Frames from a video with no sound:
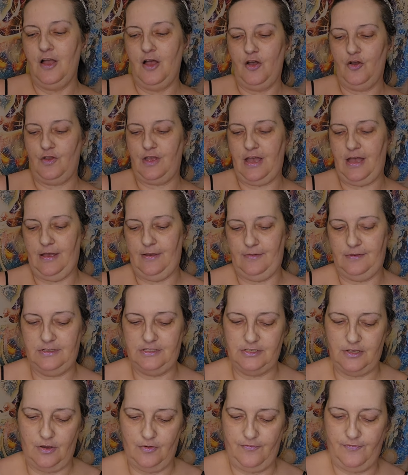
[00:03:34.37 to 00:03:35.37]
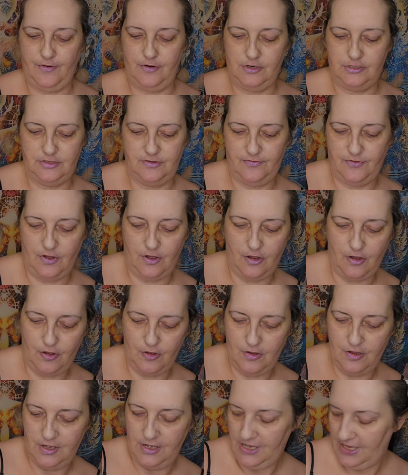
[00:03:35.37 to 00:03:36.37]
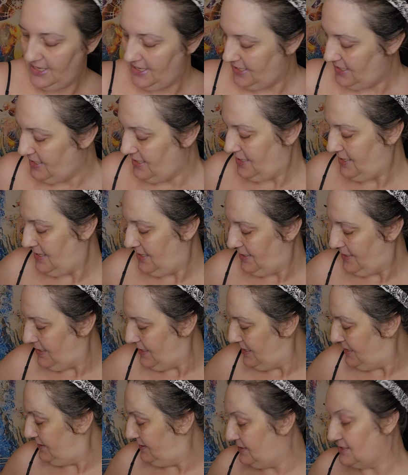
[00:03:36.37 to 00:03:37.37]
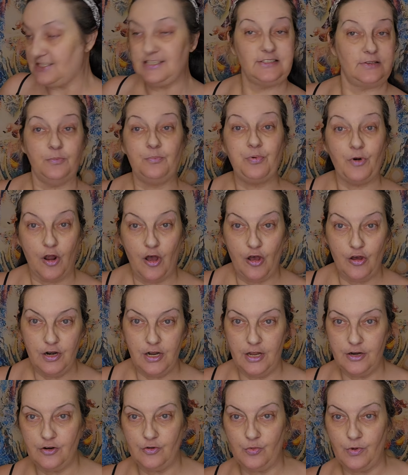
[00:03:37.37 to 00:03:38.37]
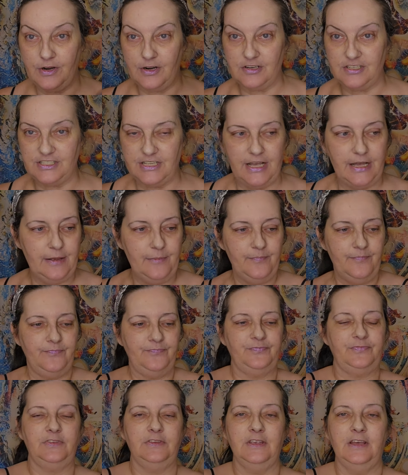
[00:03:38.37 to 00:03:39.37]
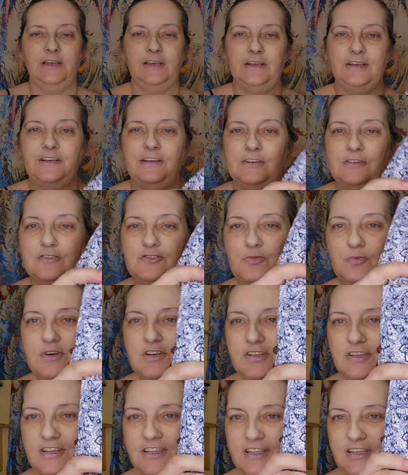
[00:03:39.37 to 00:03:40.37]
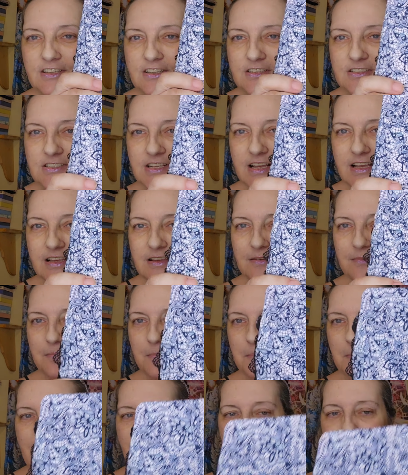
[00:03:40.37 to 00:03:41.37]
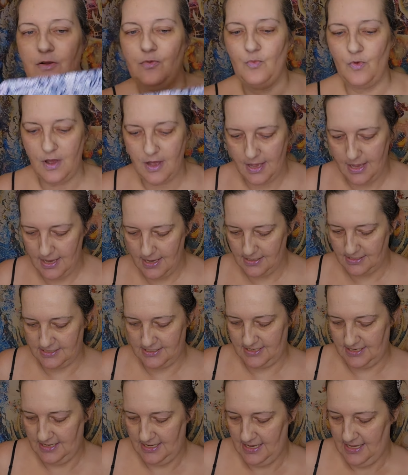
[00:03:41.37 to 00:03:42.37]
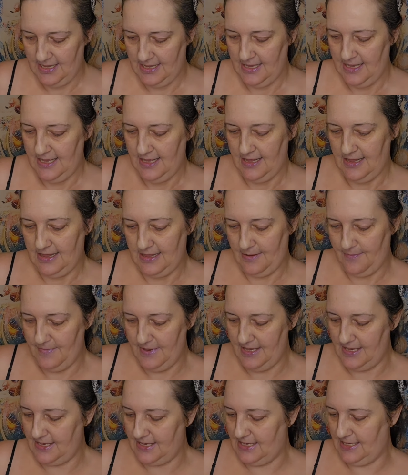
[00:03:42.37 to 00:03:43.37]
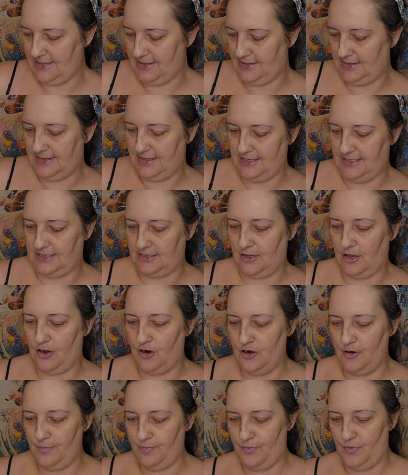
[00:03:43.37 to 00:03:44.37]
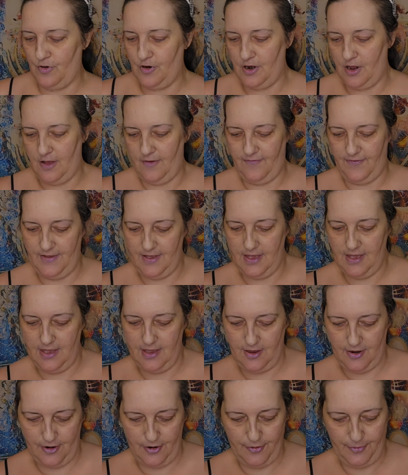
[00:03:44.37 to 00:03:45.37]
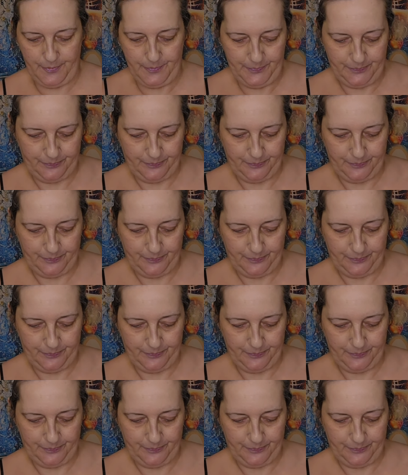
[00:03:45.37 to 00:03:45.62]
Okay, so first of all, this is a bra and underwear set. Here's what it looks like, black and white. Let me get the cardboard off of here.